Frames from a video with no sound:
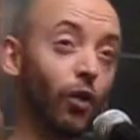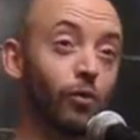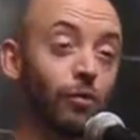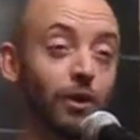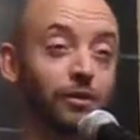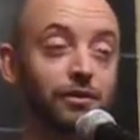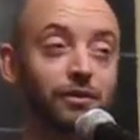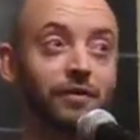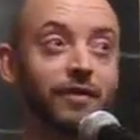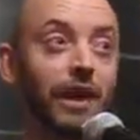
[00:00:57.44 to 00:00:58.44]
almost
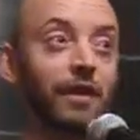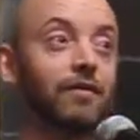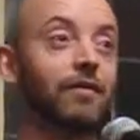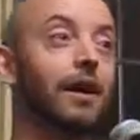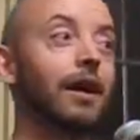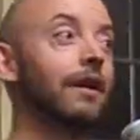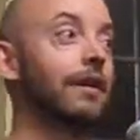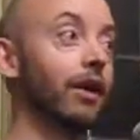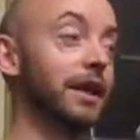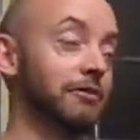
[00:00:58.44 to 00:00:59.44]
forgive
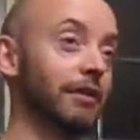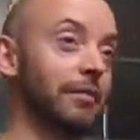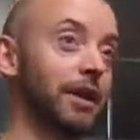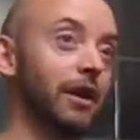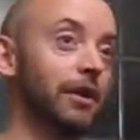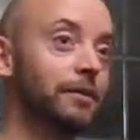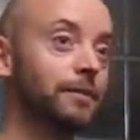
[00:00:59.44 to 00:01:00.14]
the ice cream cube.